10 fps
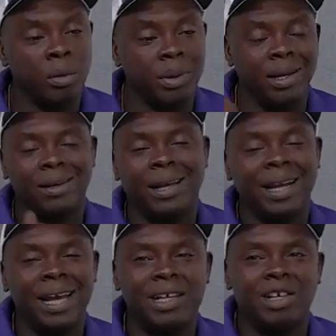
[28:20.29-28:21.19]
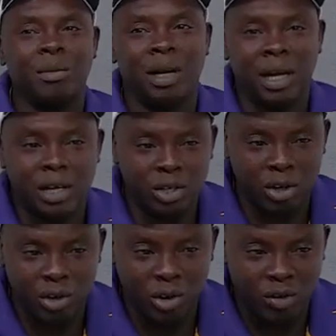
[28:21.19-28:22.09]
And I ain't talking about, like,
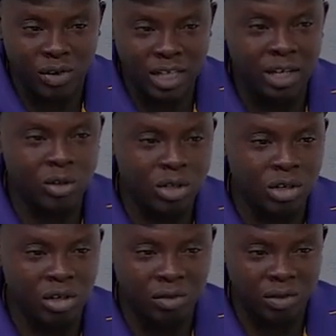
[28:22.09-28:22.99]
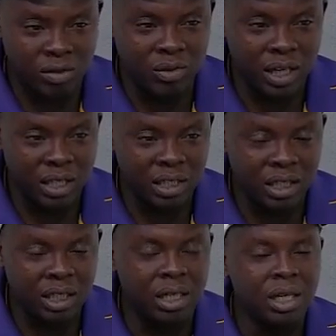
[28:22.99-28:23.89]
turnovers. I know turnovers are regular shit.
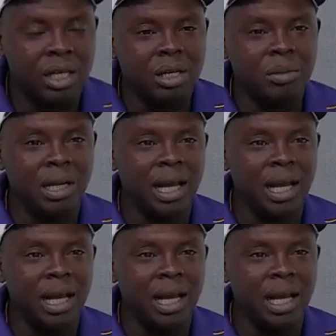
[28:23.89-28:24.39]
But, like,